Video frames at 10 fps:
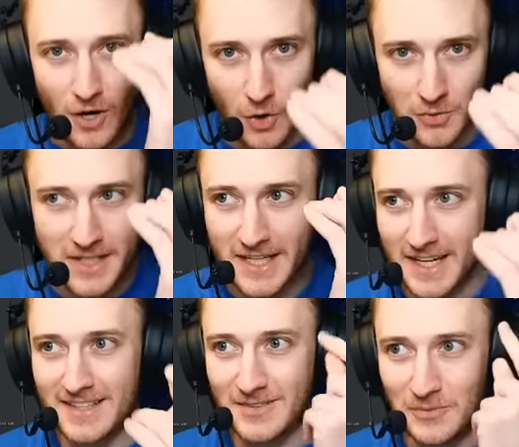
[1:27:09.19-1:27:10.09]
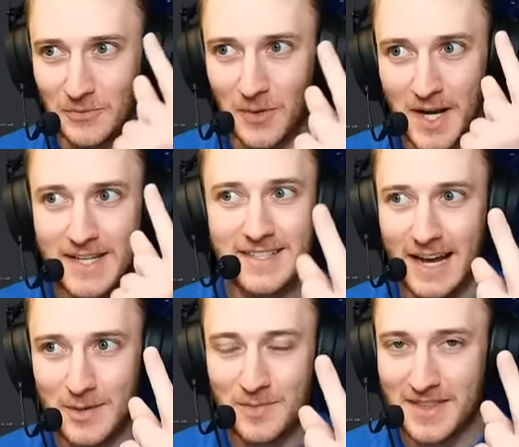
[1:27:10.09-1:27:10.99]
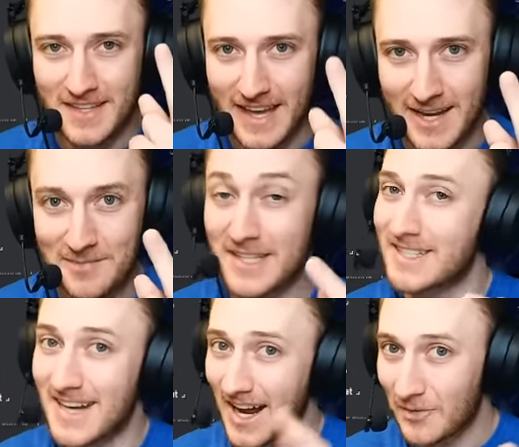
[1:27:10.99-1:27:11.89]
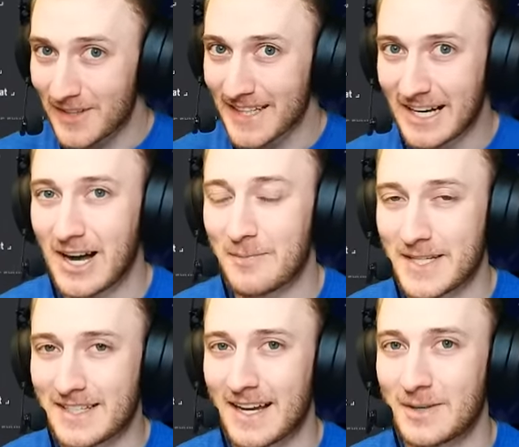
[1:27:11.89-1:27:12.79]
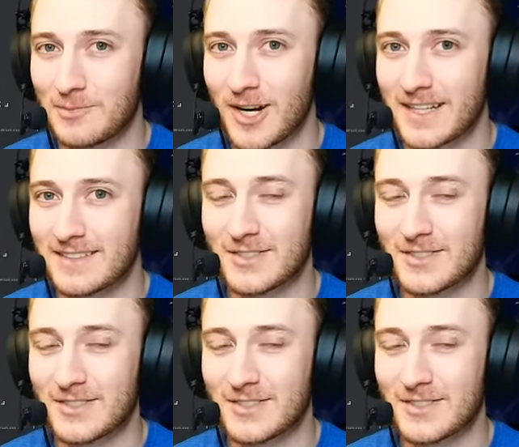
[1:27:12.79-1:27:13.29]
only against one type in the game that's not a really common type, right?